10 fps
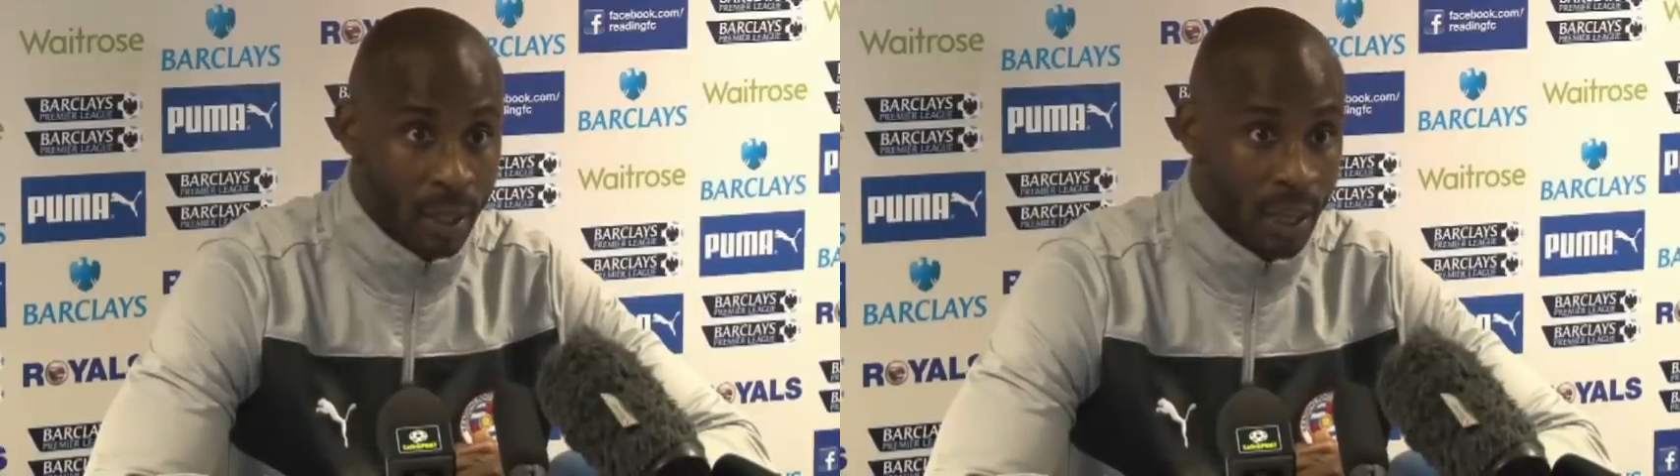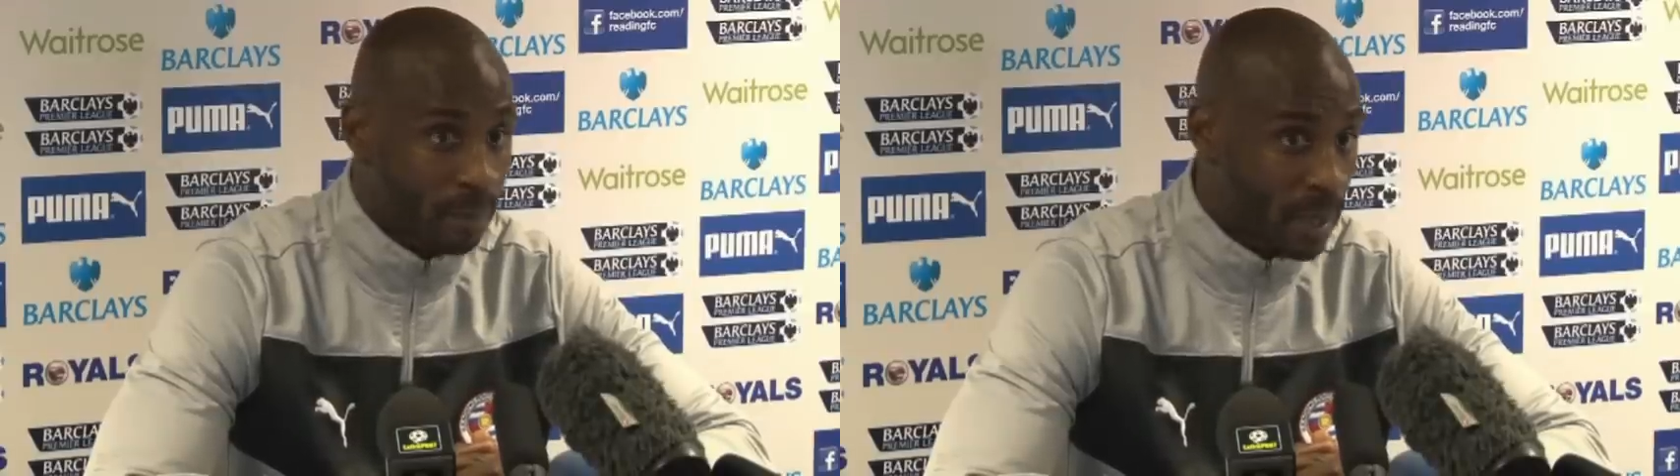
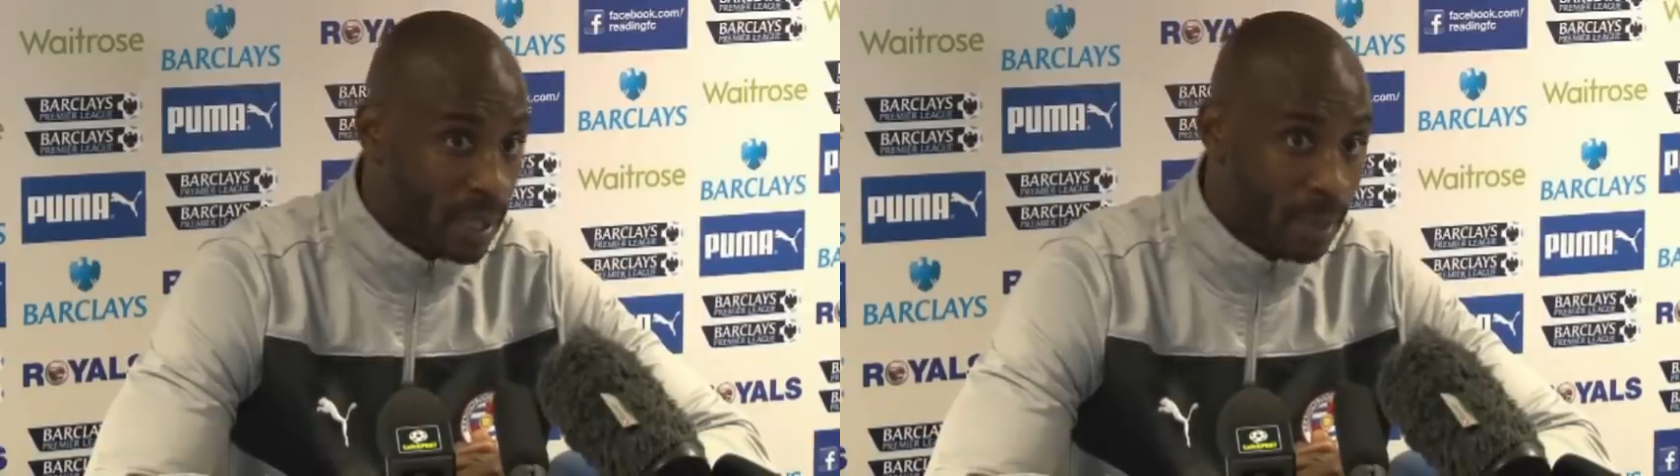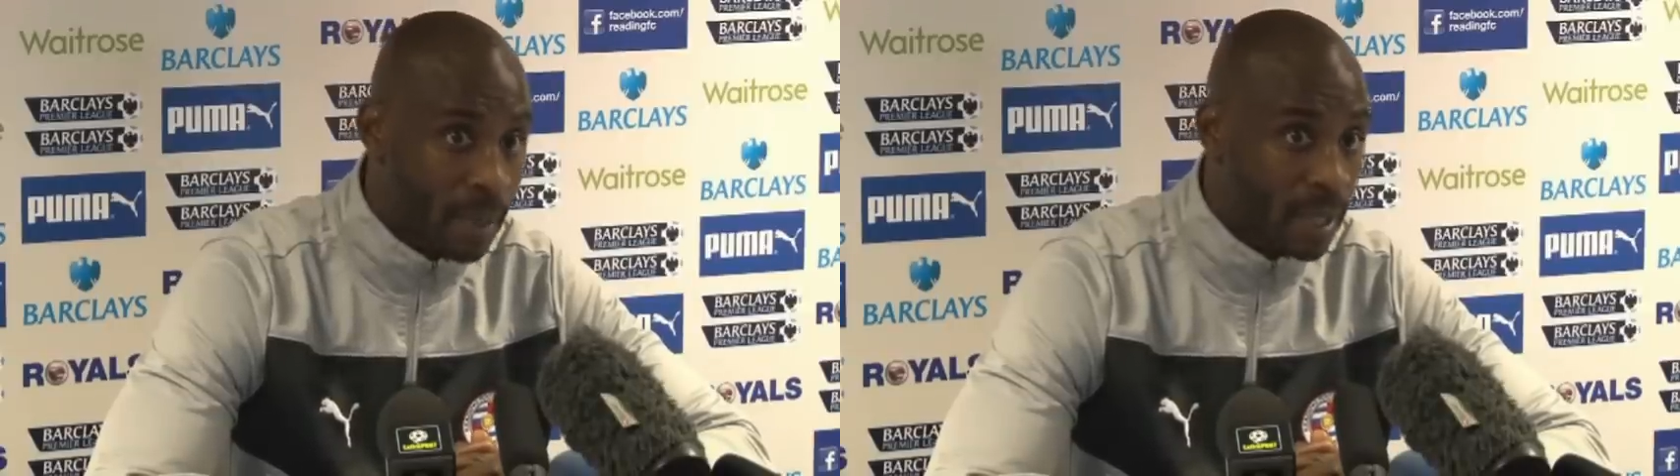And I've
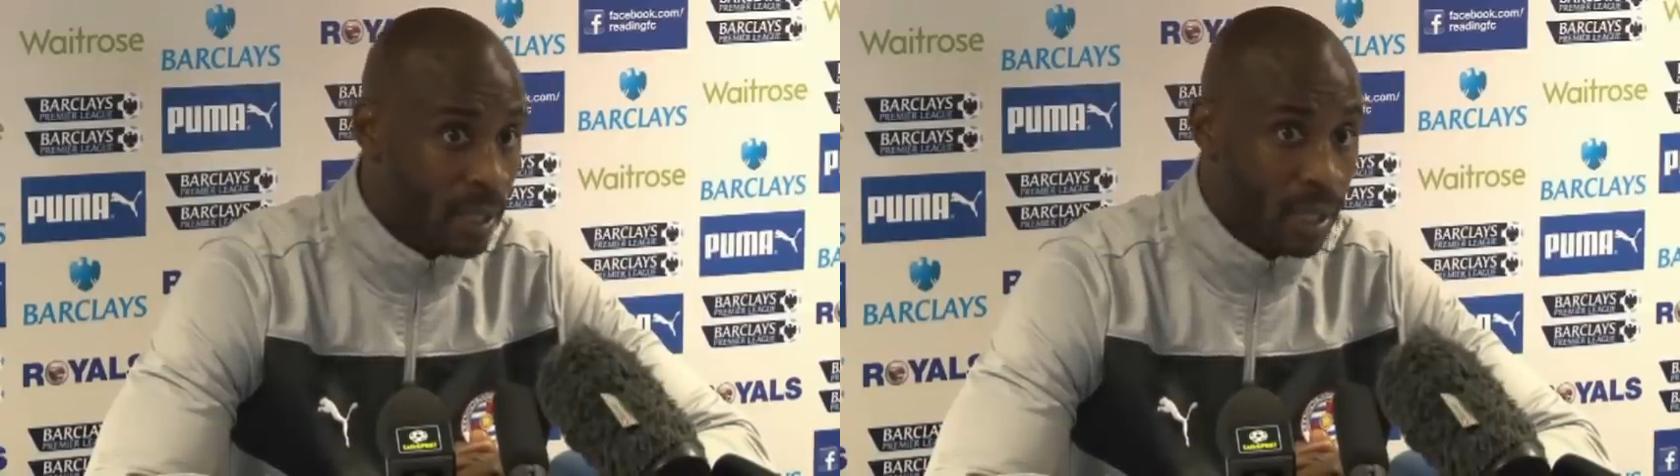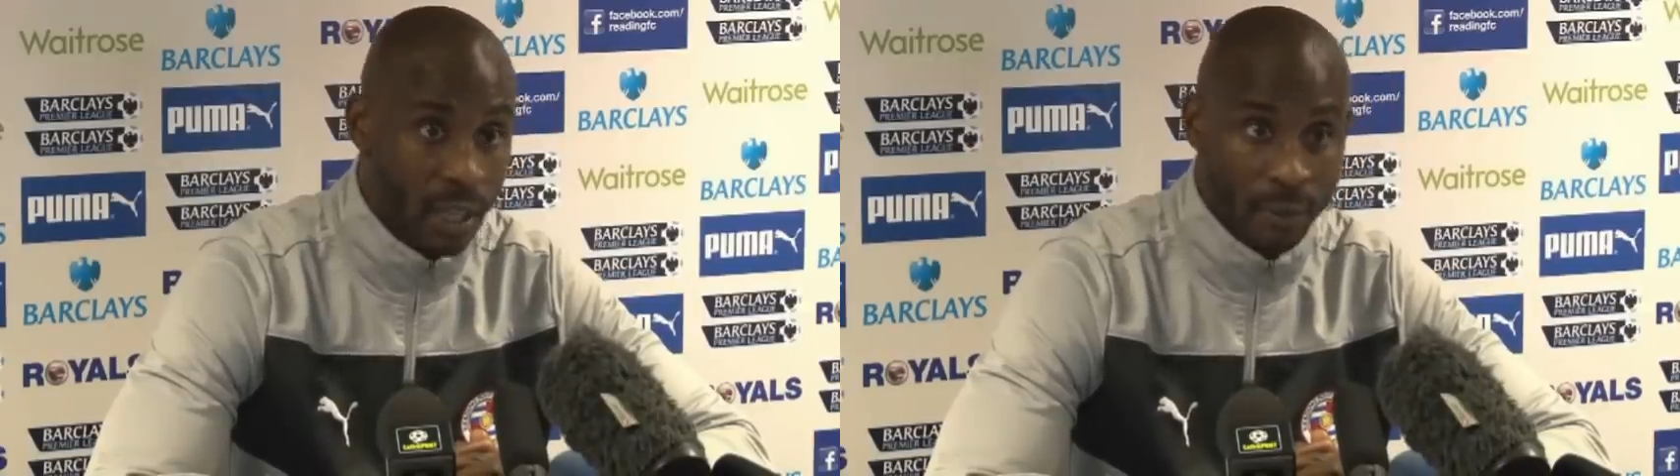been an
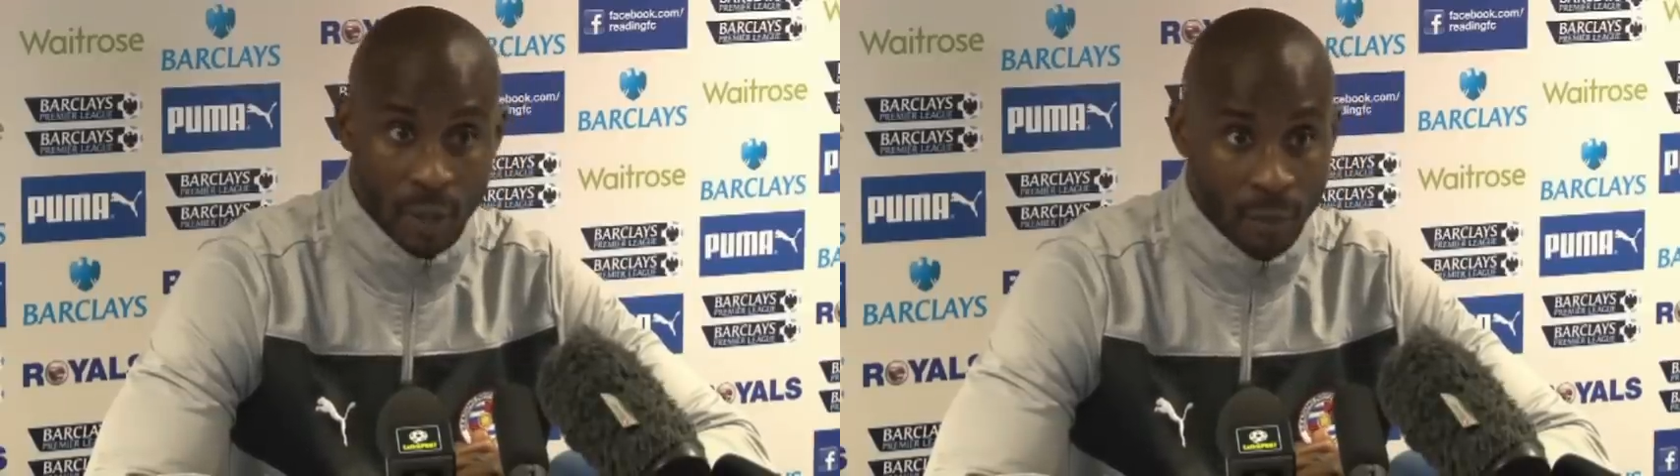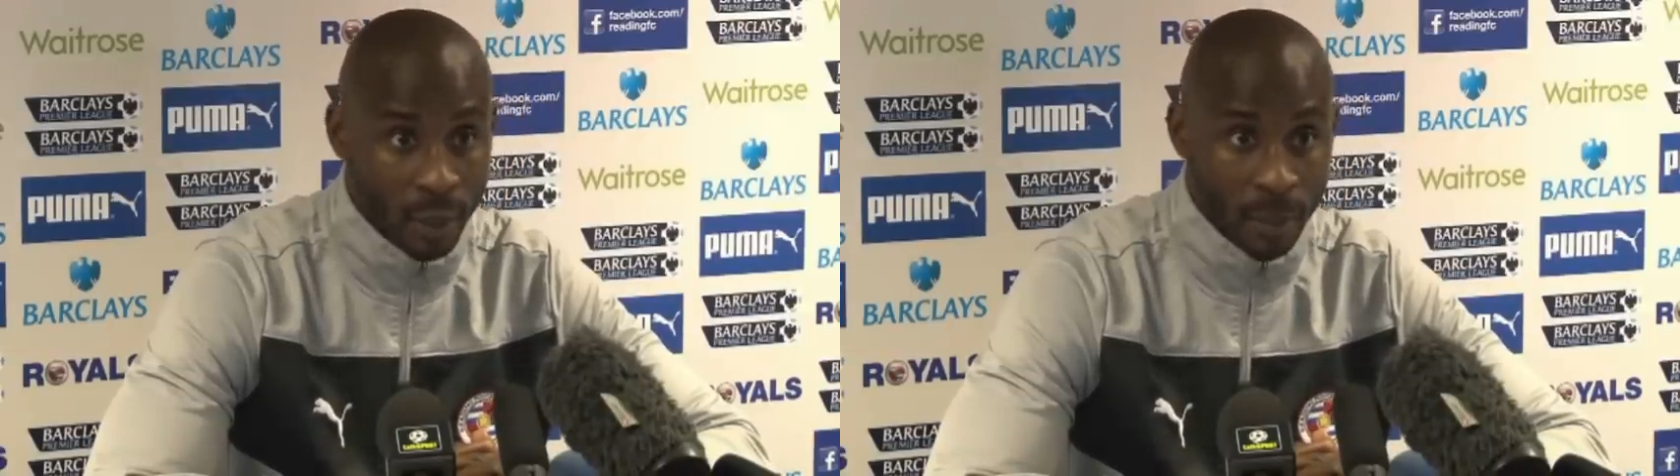ambassador and I've travelled